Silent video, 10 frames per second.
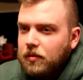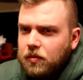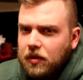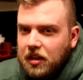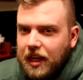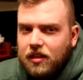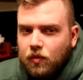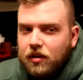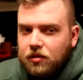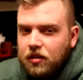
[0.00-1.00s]
I'm just really glad the
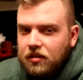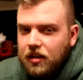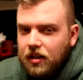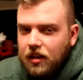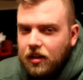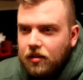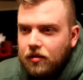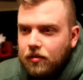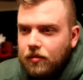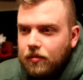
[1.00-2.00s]
wizard isn't here.